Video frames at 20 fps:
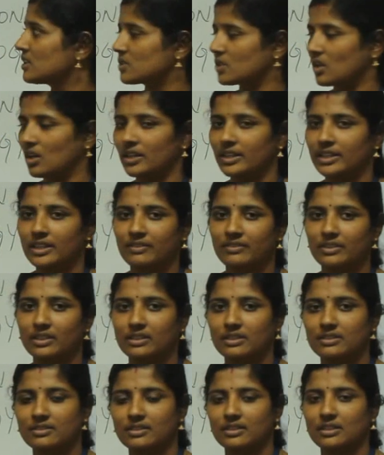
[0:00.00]
So already
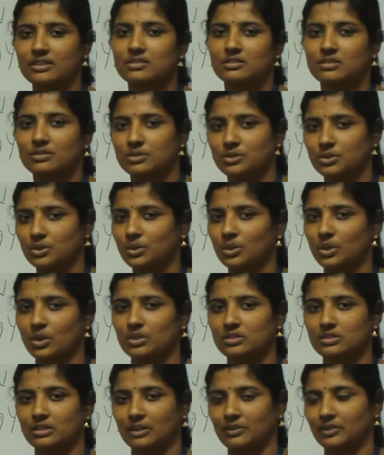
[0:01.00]
we discussed
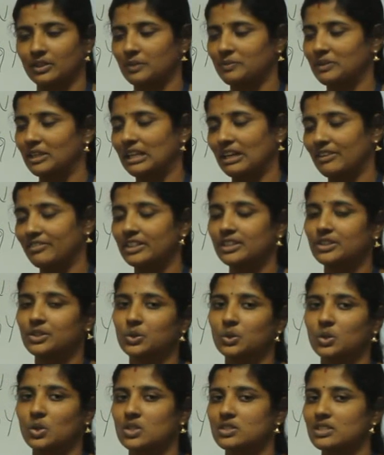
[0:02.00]
we covered
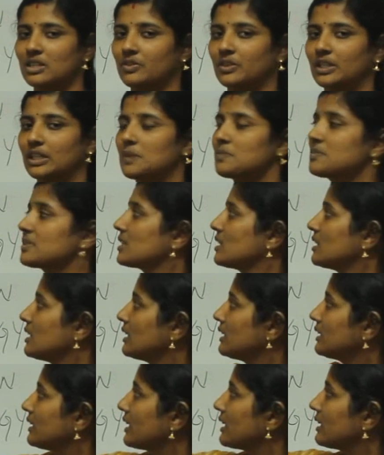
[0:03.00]
2 course outcomes.
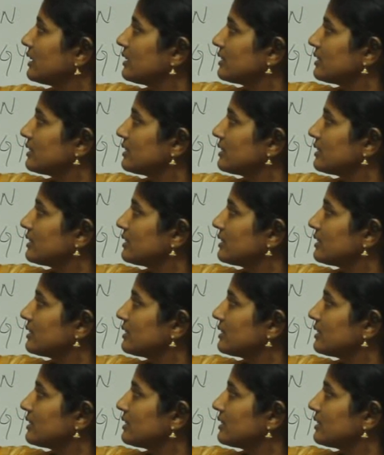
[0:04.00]
Then